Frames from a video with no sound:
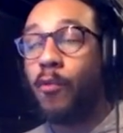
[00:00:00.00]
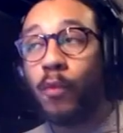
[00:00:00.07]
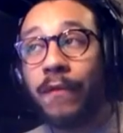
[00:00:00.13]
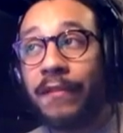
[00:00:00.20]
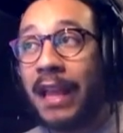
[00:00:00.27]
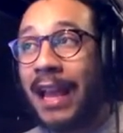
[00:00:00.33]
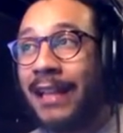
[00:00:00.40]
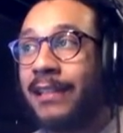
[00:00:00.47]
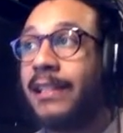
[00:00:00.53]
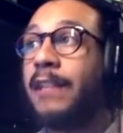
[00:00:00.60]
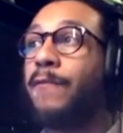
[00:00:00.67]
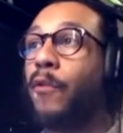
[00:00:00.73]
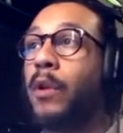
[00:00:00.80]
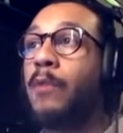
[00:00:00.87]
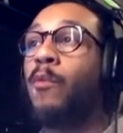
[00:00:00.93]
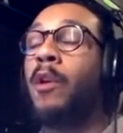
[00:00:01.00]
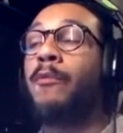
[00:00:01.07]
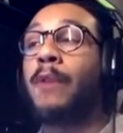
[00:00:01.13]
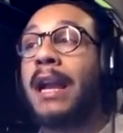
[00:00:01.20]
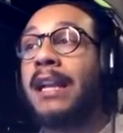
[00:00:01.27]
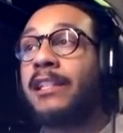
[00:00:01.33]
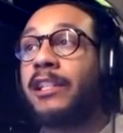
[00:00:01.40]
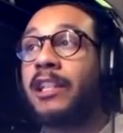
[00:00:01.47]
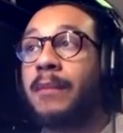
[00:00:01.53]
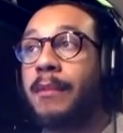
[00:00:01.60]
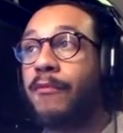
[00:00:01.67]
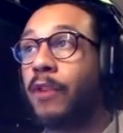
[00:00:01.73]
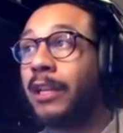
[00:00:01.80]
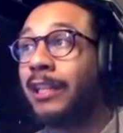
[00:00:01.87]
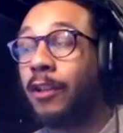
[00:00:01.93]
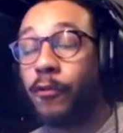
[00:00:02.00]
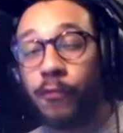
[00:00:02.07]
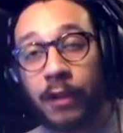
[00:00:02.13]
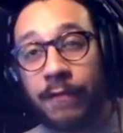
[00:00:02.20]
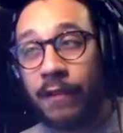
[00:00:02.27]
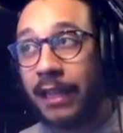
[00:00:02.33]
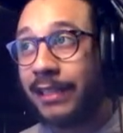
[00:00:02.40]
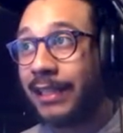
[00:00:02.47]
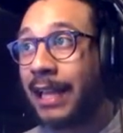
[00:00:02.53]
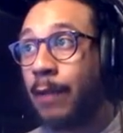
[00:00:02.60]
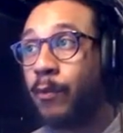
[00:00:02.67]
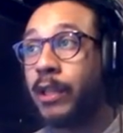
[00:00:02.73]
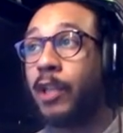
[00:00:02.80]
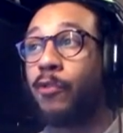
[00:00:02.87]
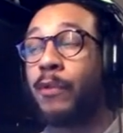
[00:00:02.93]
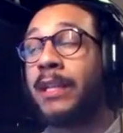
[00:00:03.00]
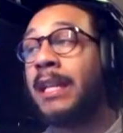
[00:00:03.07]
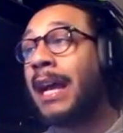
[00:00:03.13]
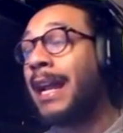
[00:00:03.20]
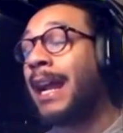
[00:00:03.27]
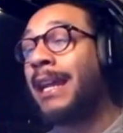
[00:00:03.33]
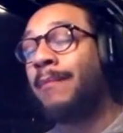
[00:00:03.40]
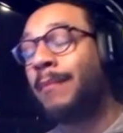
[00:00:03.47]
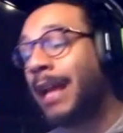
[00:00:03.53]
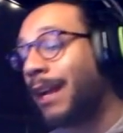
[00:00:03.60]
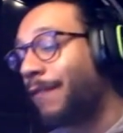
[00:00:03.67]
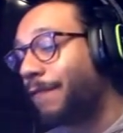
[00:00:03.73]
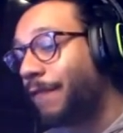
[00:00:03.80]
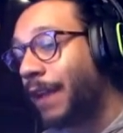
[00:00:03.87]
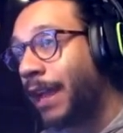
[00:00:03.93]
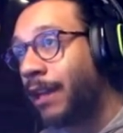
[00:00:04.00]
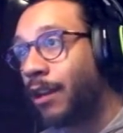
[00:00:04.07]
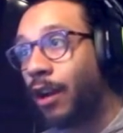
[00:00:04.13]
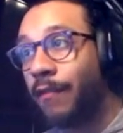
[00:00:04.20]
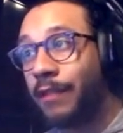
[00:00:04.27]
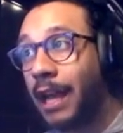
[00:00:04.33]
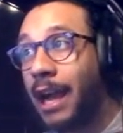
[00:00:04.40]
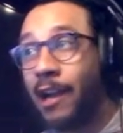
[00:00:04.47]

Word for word: With the NZ-41, we're actually going to be running the reflex sight with the green dot. I am not a fan of the